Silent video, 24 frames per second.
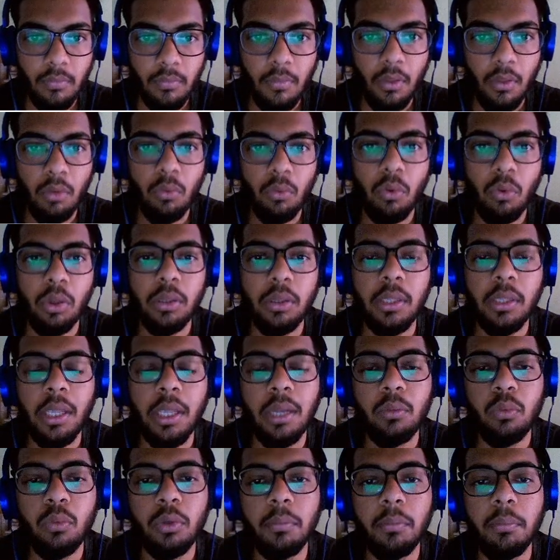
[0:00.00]
what that
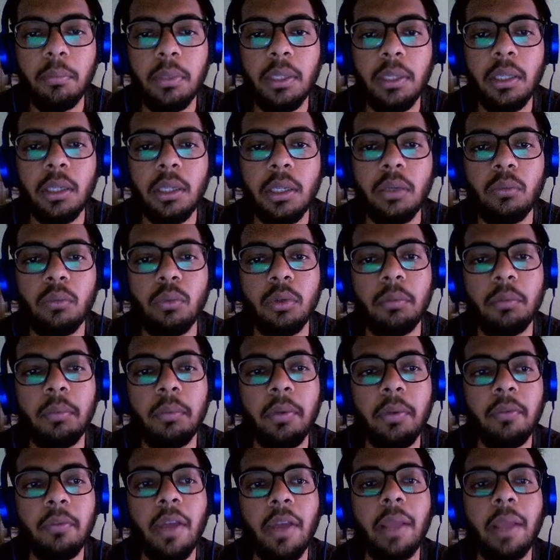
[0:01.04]
would be, it would be
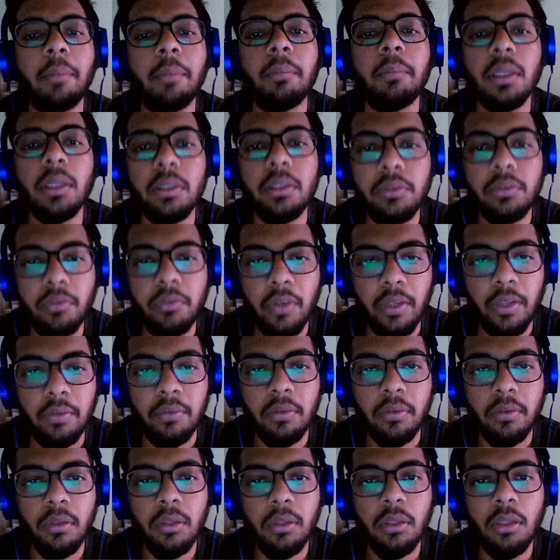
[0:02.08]
5 plus 5,
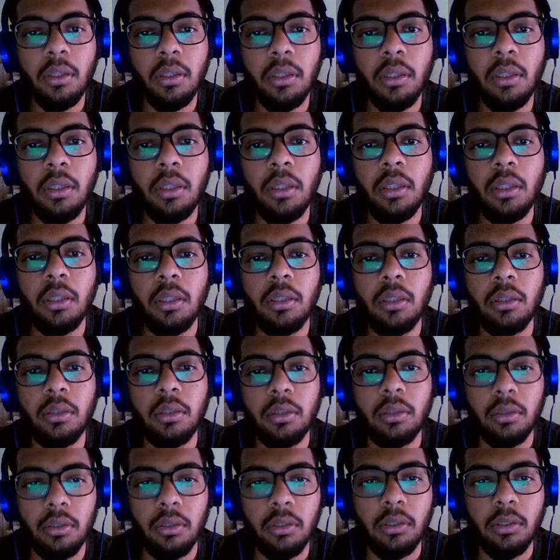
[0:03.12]

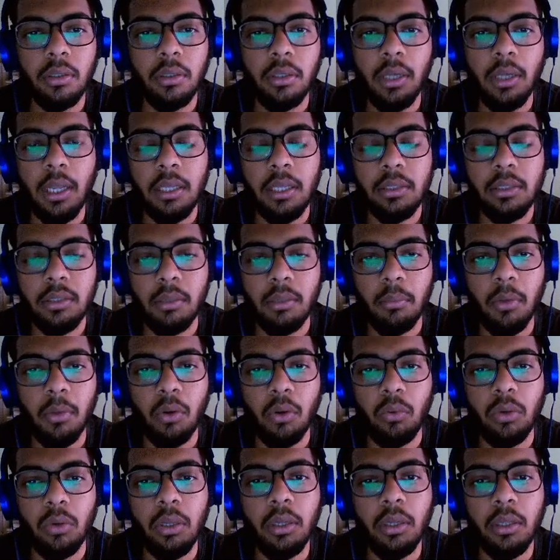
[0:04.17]
the last
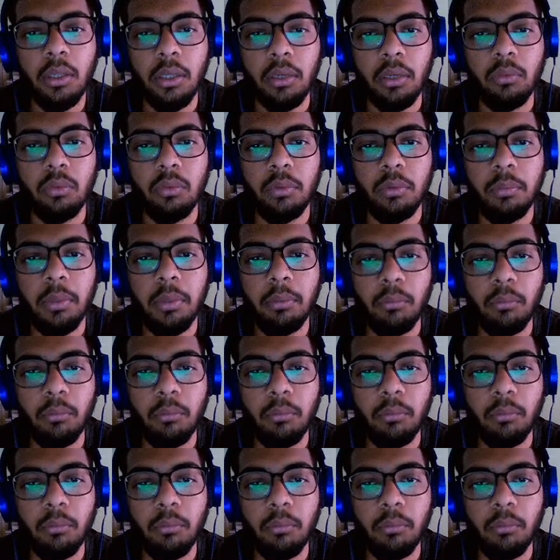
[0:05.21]
amount. It would be more